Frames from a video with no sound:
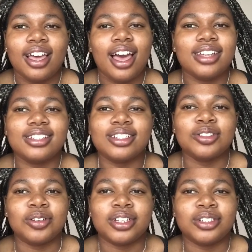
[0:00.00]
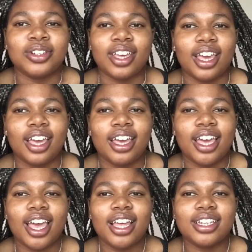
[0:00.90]
I didn't know that you're gay."
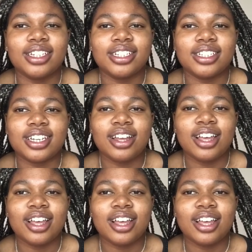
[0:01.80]
And